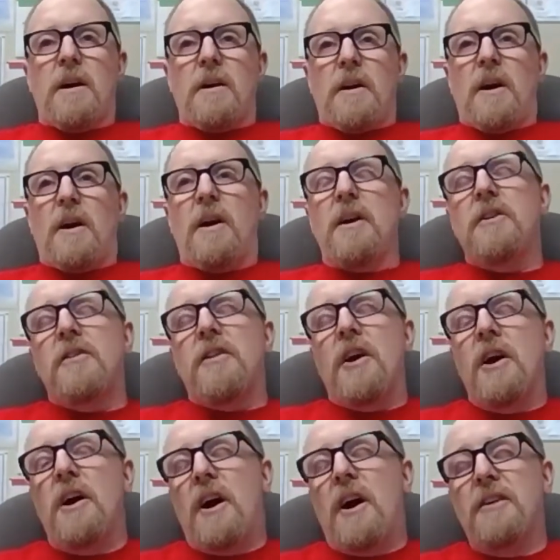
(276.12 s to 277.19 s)
I could,
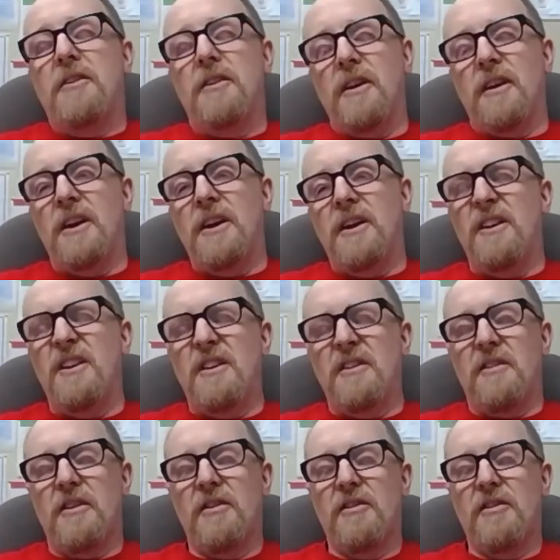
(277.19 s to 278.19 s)
I could, it, it,